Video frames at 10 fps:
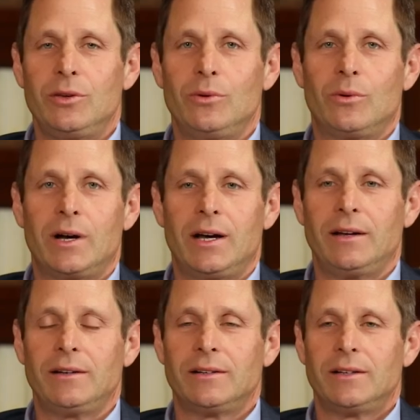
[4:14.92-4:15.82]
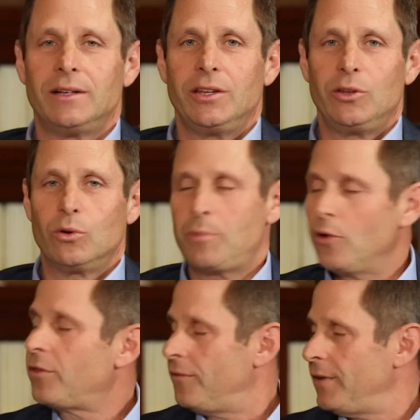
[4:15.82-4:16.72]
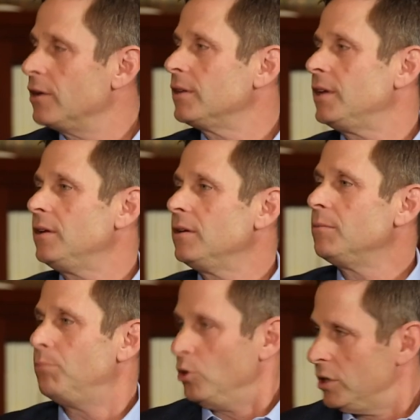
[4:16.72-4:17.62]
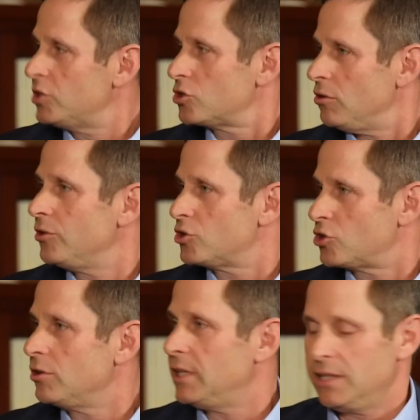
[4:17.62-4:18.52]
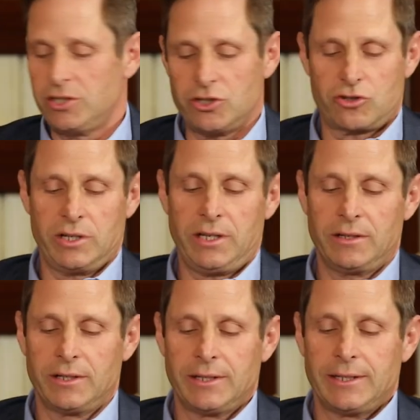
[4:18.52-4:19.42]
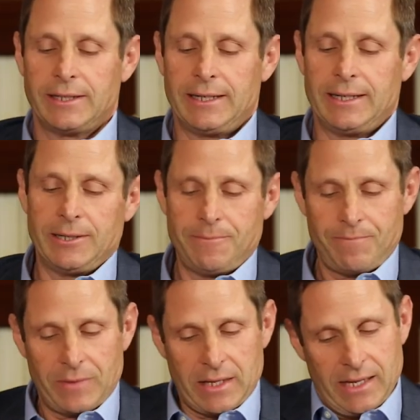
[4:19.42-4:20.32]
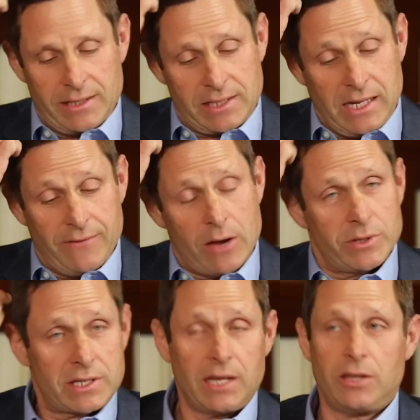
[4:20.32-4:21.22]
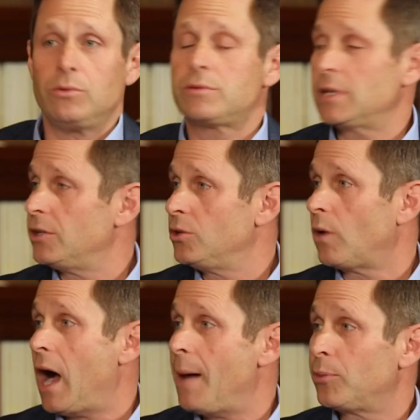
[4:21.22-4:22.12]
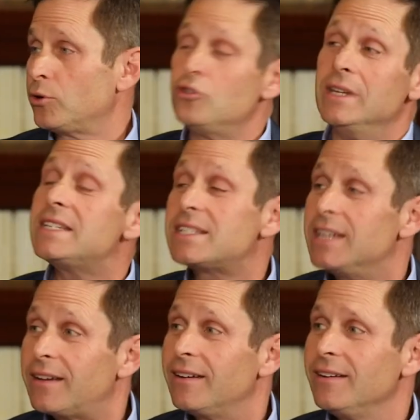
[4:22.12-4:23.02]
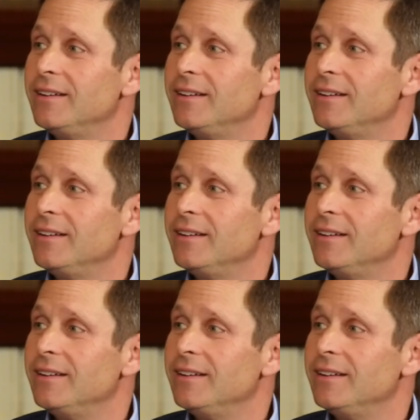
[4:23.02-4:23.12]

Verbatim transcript: you, uh, you were both fairly bullish on the surety industry. um, and Steve, I would say you said you were opportunistic